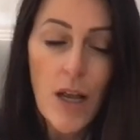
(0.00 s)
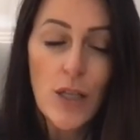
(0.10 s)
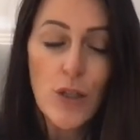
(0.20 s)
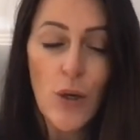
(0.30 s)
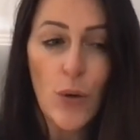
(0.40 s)

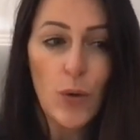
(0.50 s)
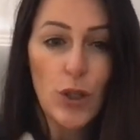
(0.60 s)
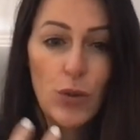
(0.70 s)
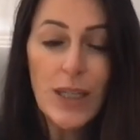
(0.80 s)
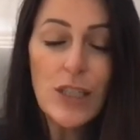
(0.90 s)
so
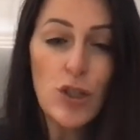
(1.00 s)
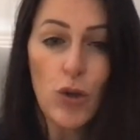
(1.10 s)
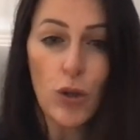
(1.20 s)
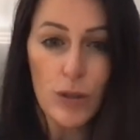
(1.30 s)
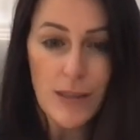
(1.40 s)
you need to know
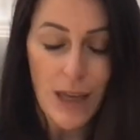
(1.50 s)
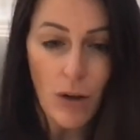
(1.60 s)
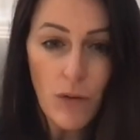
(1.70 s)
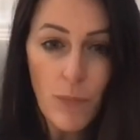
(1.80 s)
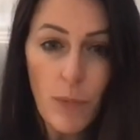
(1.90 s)

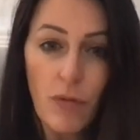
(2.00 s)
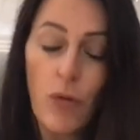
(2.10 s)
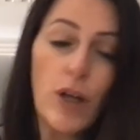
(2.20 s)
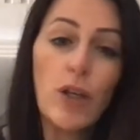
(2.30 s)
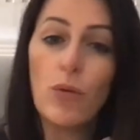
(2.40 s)
yourself
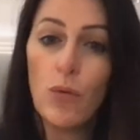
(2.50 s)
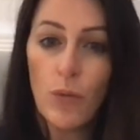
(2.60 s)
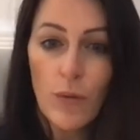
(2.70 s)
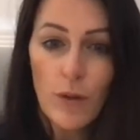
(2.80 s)
before you